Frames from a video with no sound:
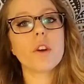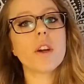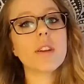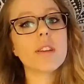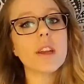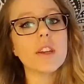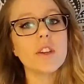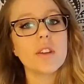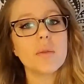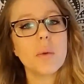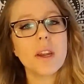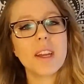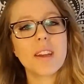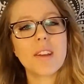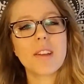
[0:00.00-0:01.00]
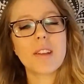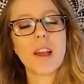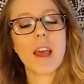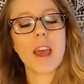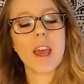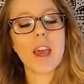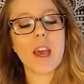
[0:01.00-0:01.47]
First, I just wanted to
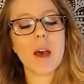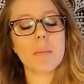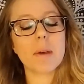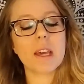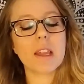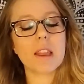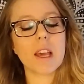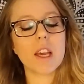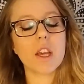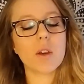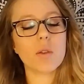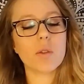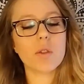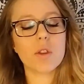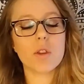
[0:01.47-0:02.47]
say a big thank you